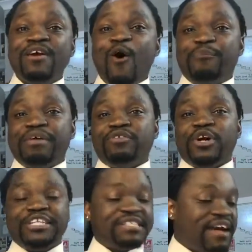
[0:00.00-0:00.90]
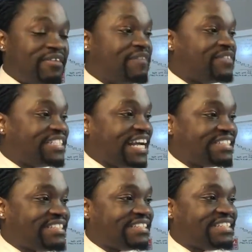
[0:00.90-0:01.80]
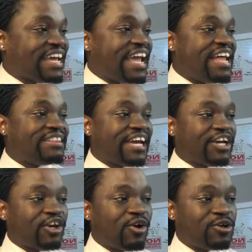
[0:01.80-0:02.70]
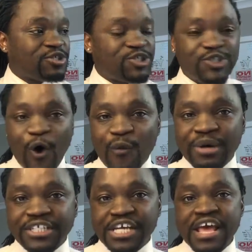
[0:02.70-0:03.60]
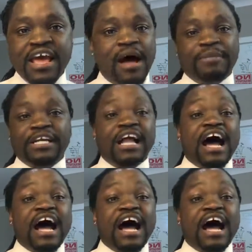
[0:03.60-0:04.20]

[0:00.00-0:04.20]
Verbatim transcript: Hope everyone is having a fantastic day and thank you all so much I mean,